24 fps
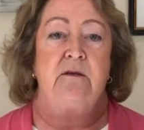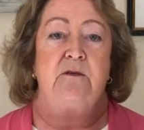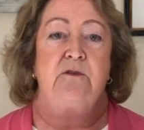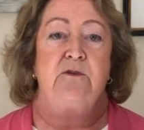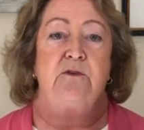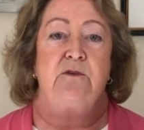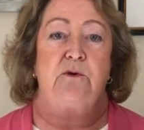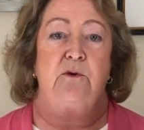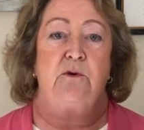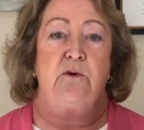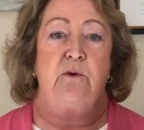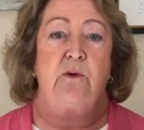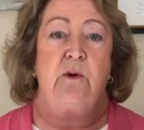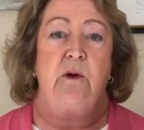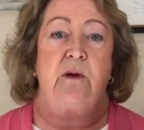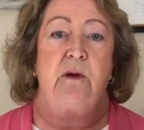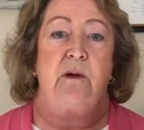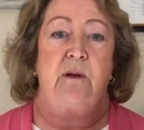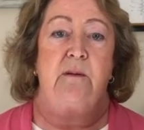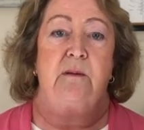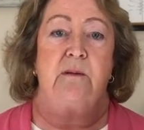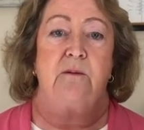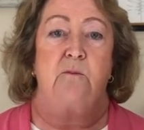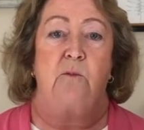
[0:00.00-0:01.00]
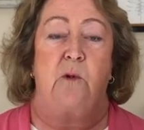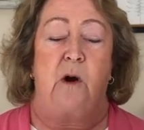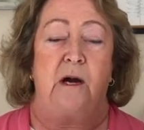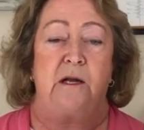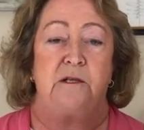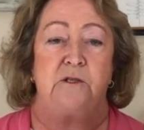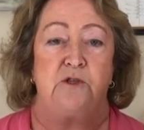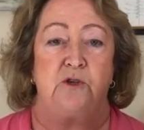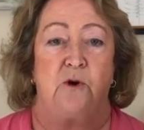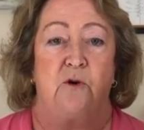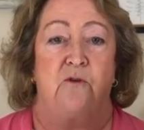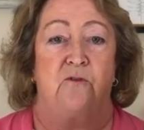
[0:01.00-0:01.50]
to
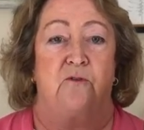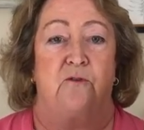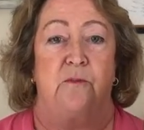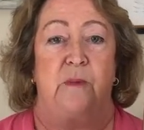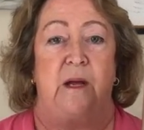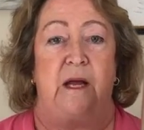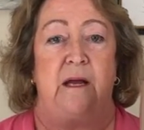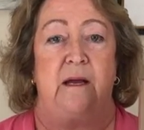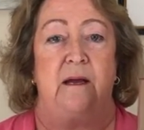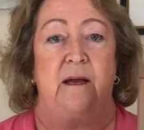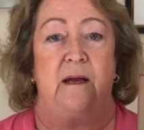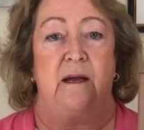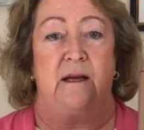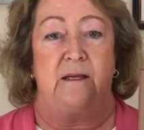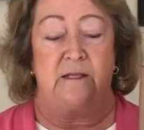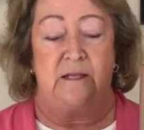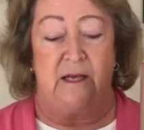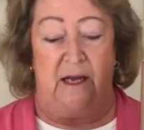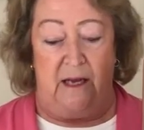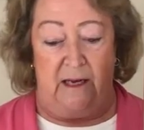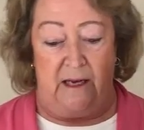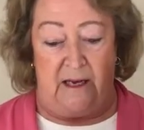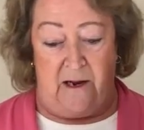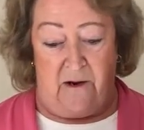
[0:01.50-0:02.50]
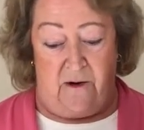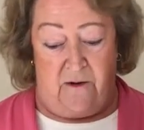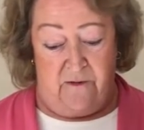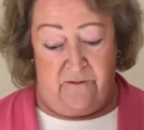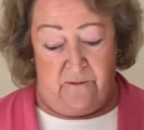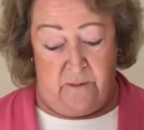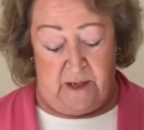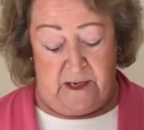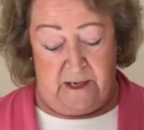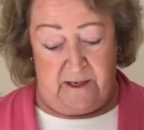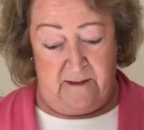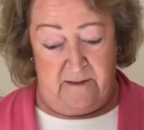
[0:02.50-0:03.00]
watch over me and take care of
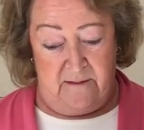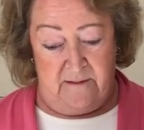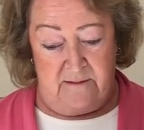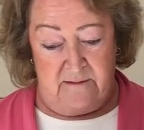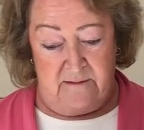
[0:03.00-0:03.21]
me.